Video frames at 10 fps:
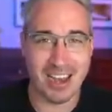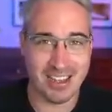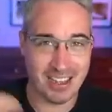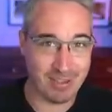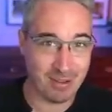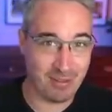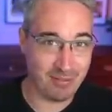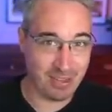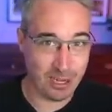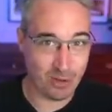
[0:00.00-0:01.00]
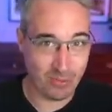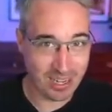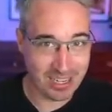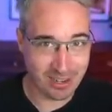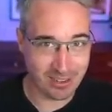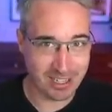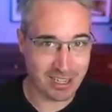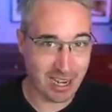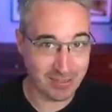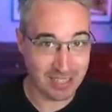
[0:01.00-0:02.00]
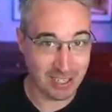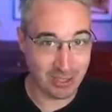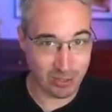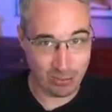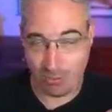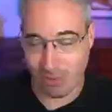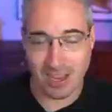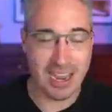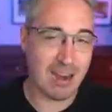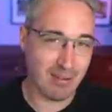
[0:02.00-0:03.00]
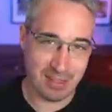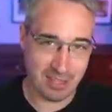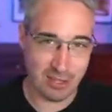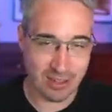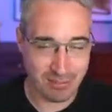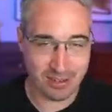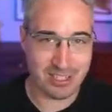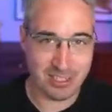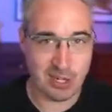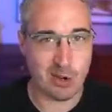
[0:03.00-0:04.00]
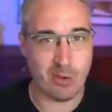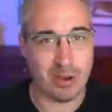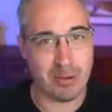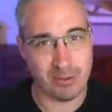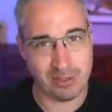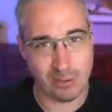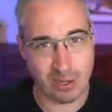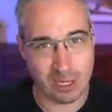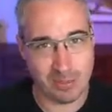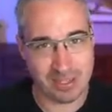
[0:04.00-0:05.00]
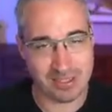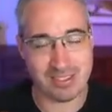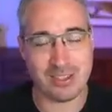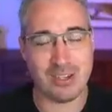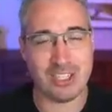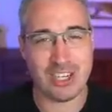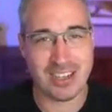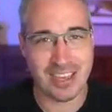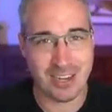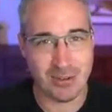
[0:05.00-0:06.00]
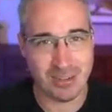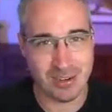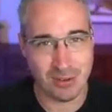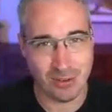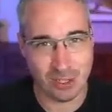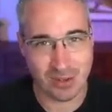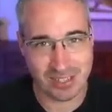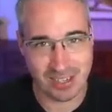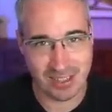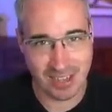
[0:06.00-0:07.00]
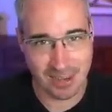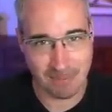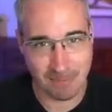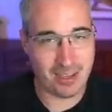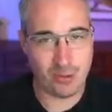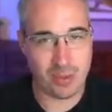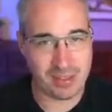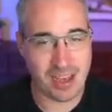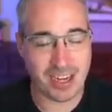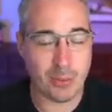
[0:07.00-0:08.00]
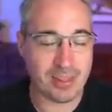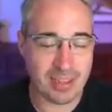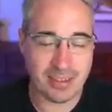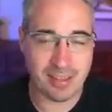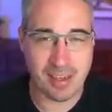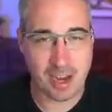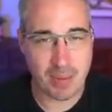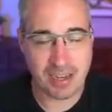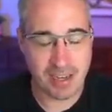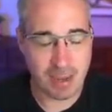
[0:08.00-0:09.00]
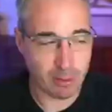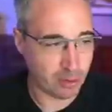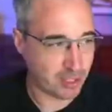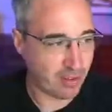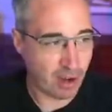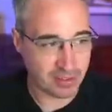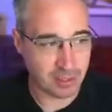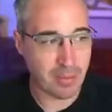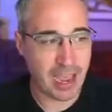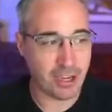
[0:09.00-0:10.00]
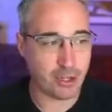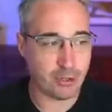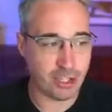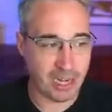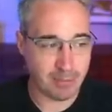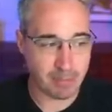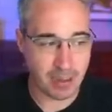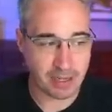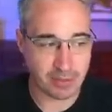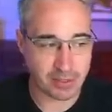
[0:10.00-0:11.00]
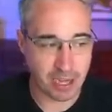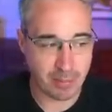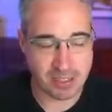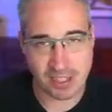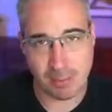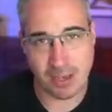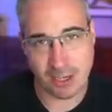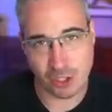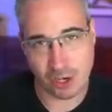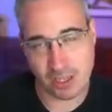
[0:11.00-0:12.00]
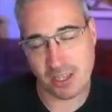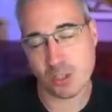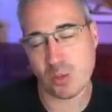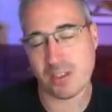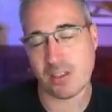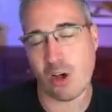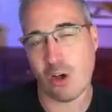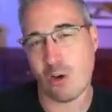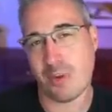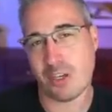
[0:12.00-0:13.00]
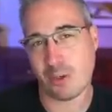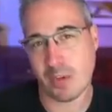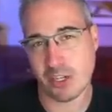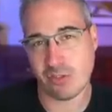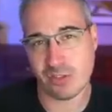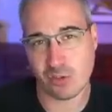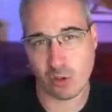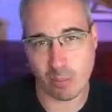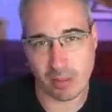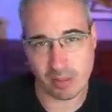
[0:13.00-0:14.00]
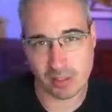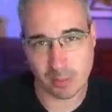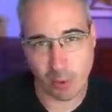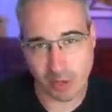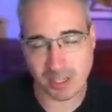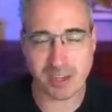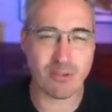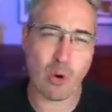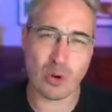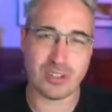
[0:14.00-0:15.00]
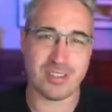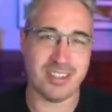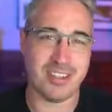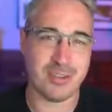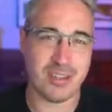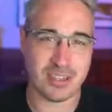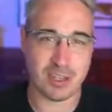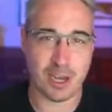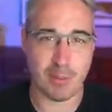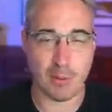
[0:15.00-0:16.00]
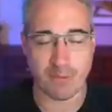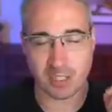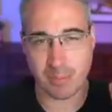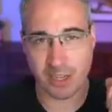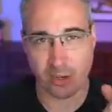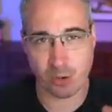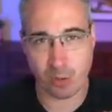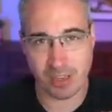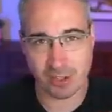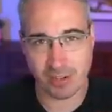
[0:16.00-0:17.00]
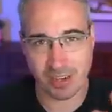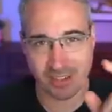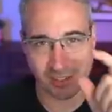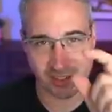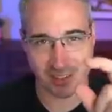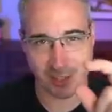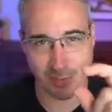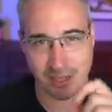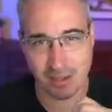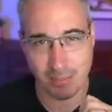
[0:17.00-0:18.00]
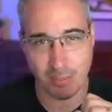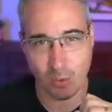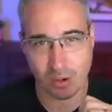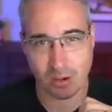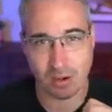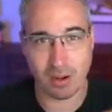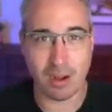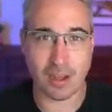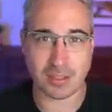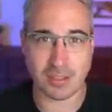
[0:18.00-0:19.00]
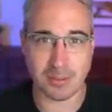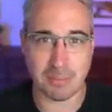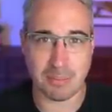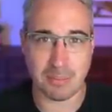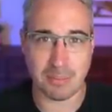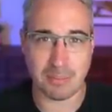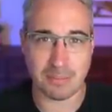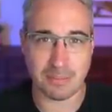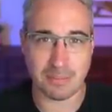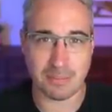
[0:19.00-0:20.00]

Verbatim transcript: Uh, I have a video right here that dives into everything you'll ever need to know about pseudo-elements, so you can check that out if you're interested in that. And with that, I would like to thank my enablers of awesome, Andrew, James, Michael, Simon, Tim, and Johnny, as well as all my other patrons for their monthly support. And of course, until next time, don't forget to make your corner of the internet just a little bit more awesome.